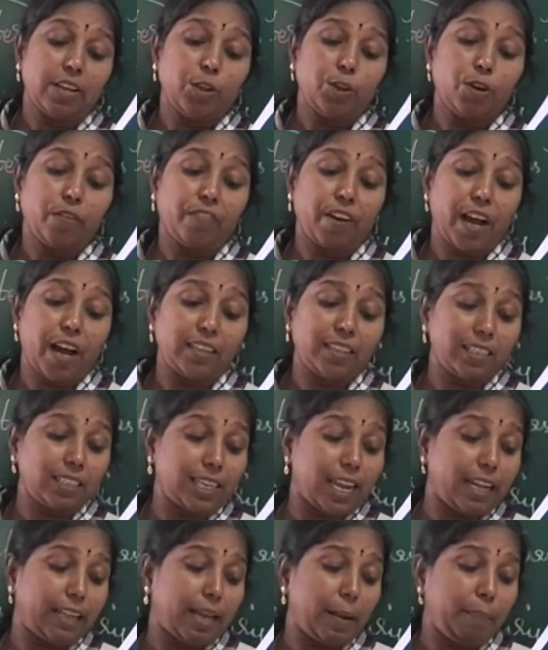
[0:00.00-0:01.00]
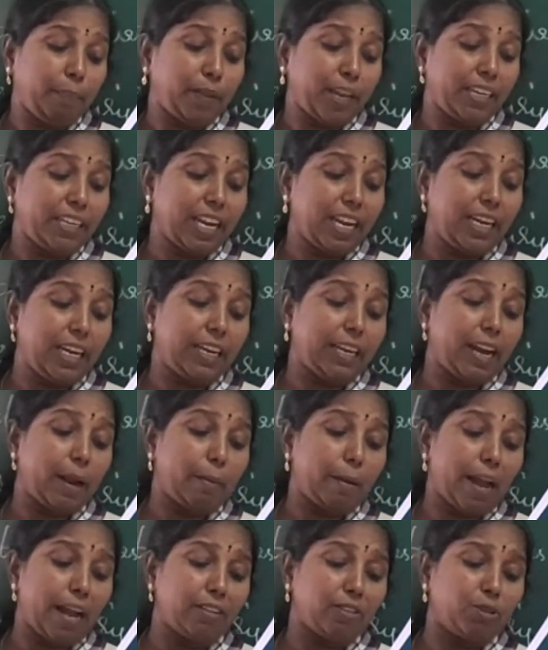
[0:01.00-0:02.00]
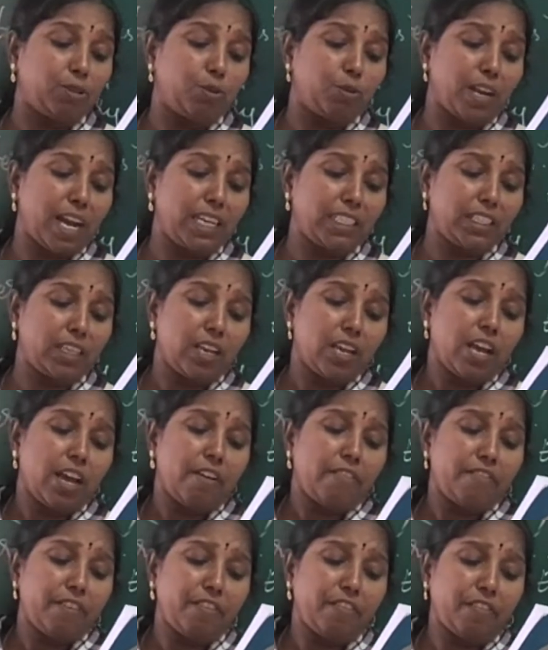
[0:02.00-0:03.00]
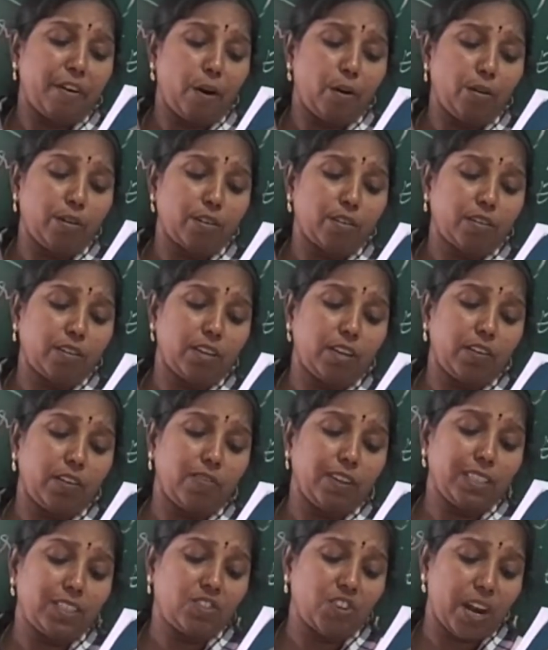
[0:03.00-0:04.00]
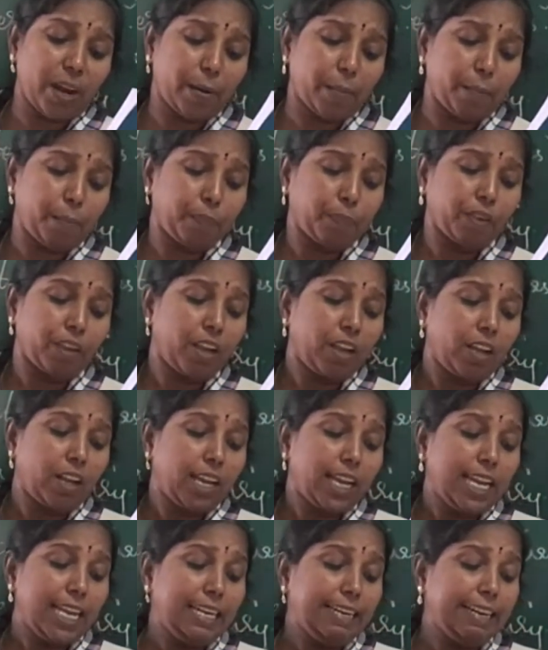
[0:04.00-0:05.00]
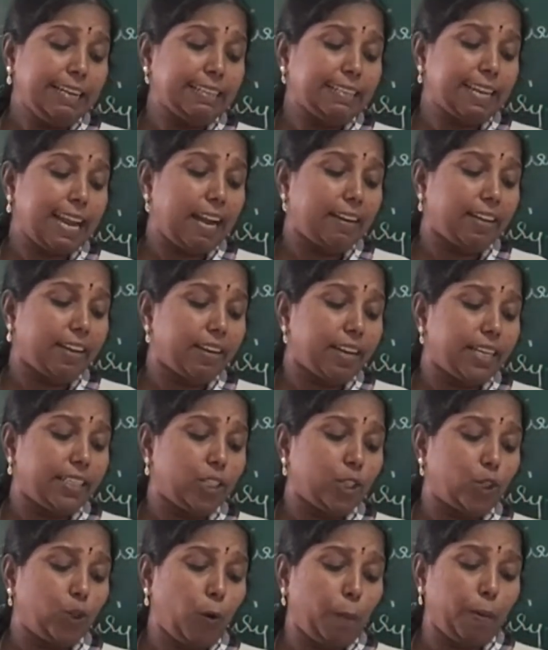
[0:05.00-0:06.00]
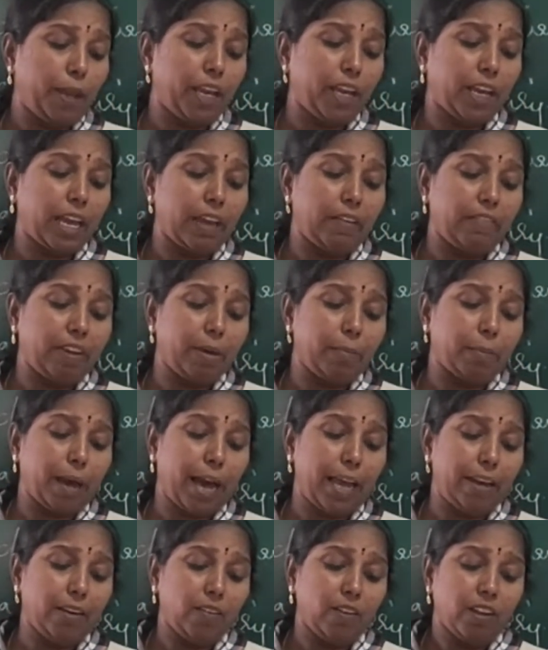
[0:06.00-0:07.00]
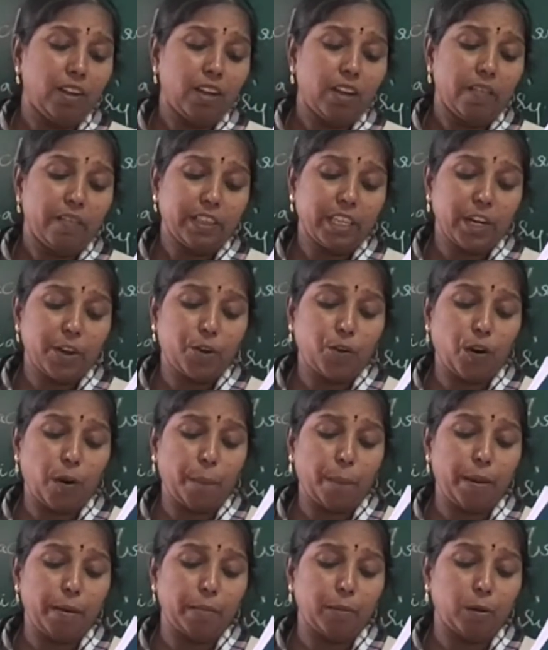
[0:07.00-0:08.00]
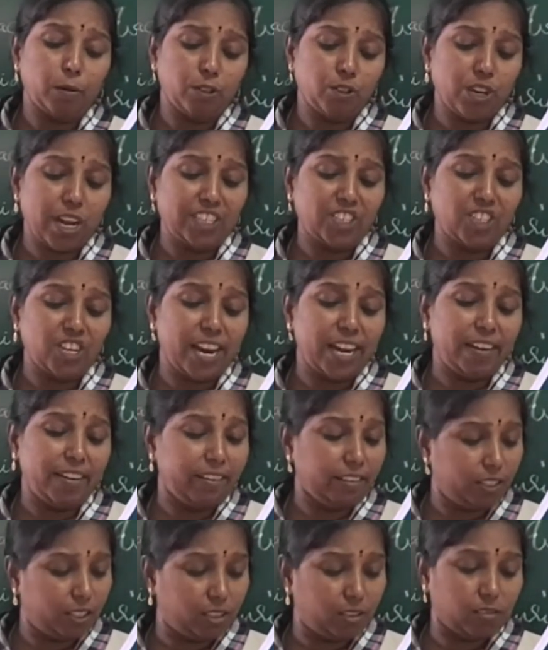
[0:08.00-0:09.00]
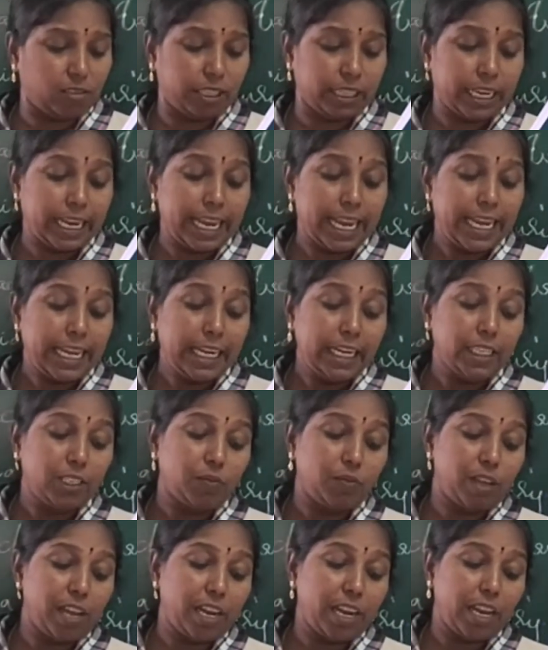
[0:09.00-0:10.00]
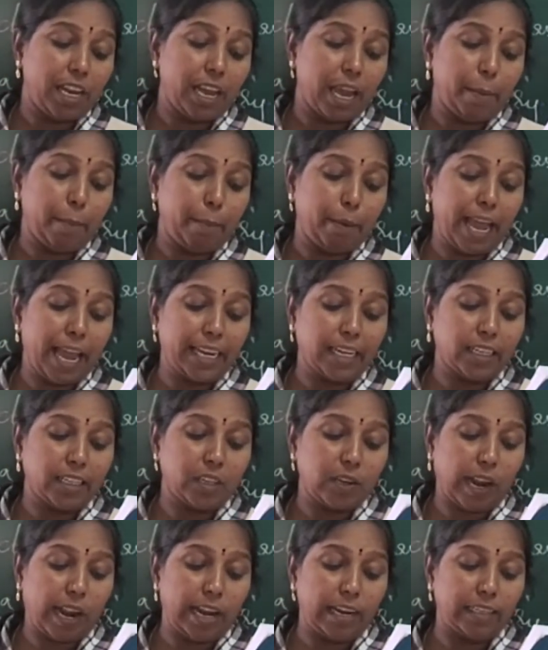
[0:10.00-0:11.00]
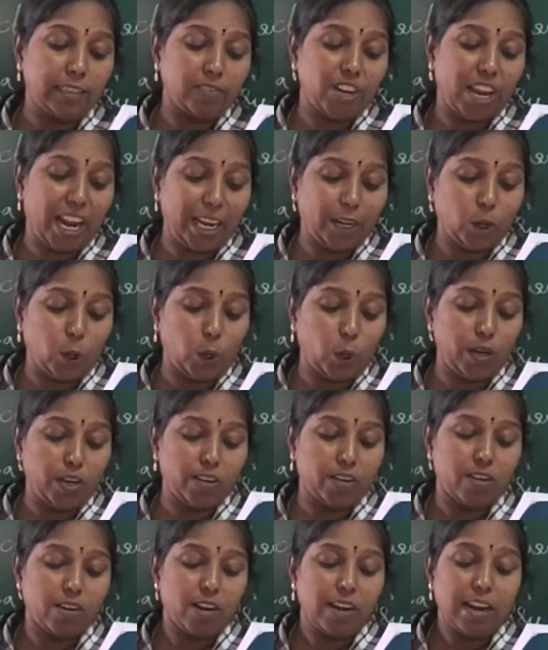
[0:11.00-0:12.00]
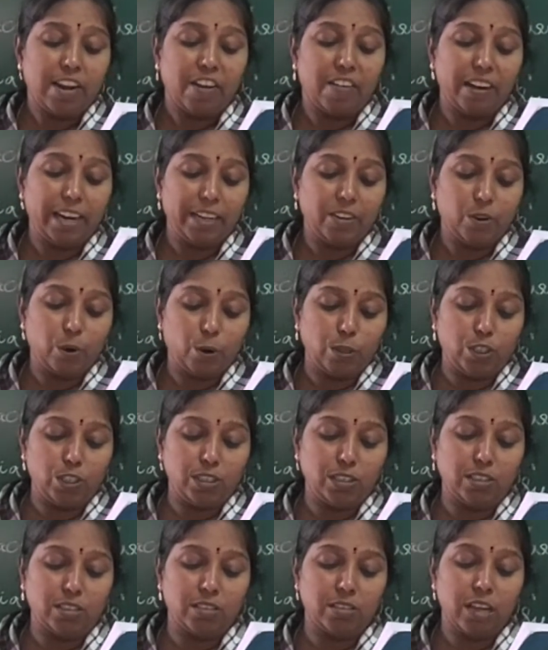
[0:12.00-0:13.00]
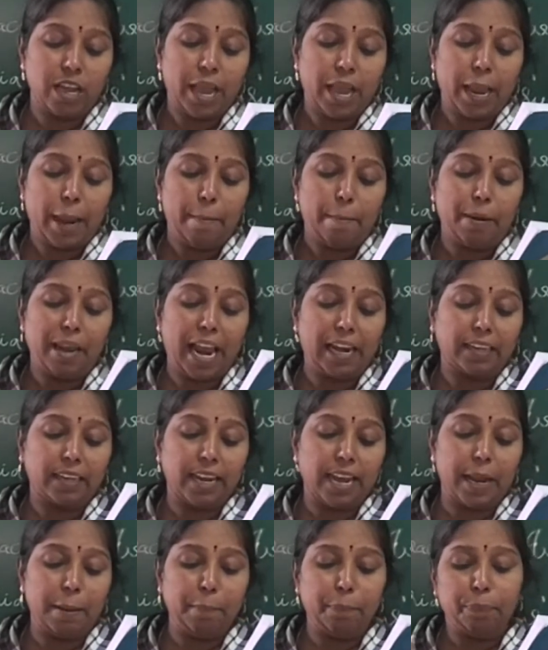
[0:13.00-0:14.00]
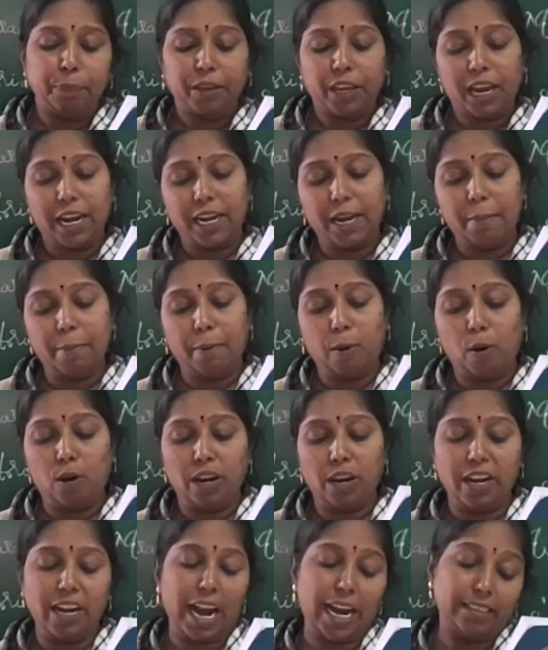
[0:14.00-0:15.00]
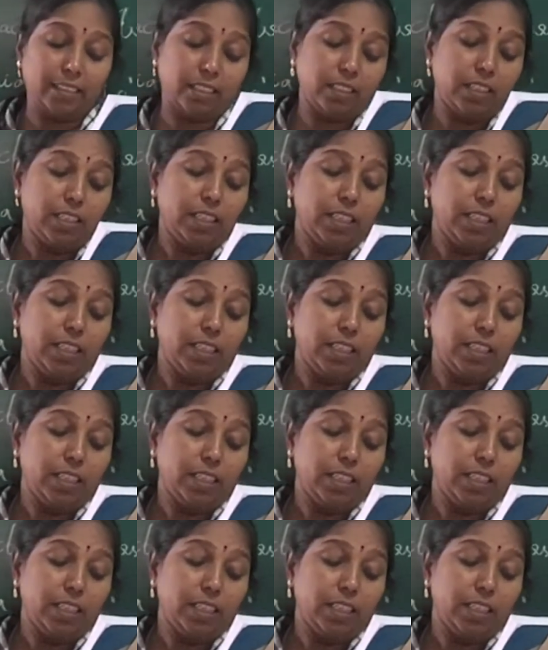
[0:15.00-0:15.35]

Your father sent them a telegram as soon as we found he was dead. Henry Slater, a stooping heavy man with a dropping moustache, enters. He is wearing a black tailcoat, grey trousers, a black tie and a bowler hat.